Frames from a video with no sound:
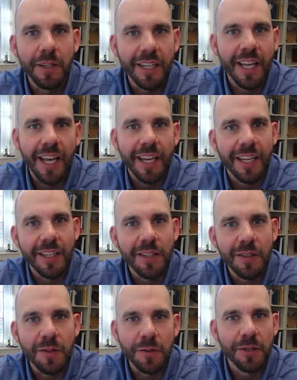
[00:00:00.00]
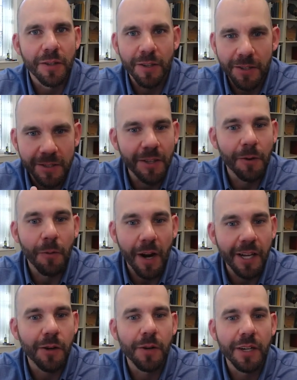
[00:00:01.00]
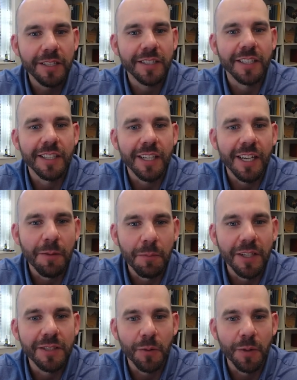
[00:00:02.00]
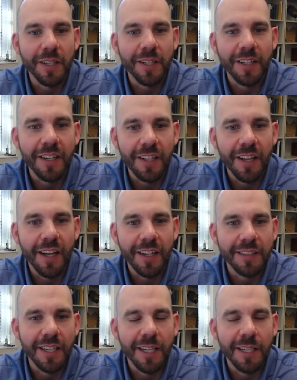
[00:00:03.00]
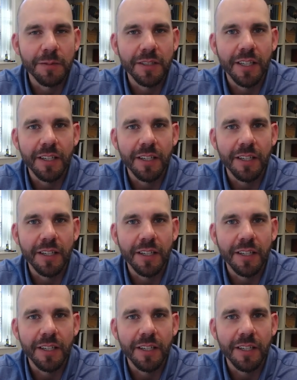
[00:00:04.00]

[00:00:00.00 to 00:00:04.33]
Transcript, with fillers: but it can get you to the to the right question uh, much quicker. A lot of times, you